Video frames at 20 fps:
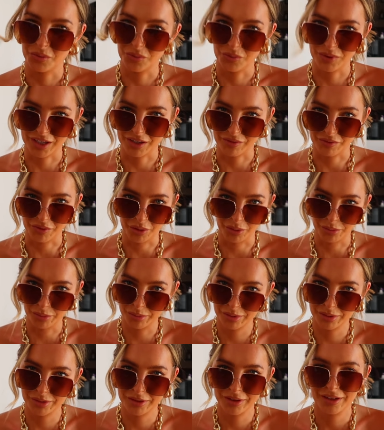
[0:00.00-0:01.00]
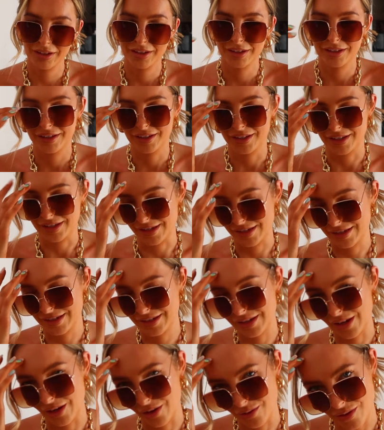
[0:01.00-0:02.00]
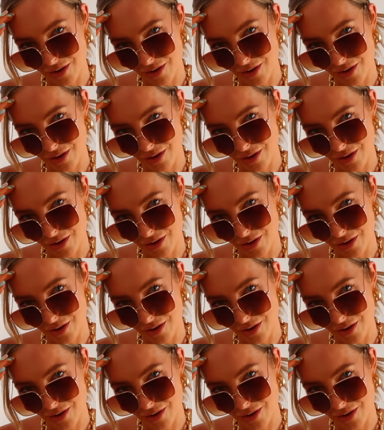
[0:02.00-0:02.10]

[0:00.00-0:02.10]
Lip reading: We give up. He's so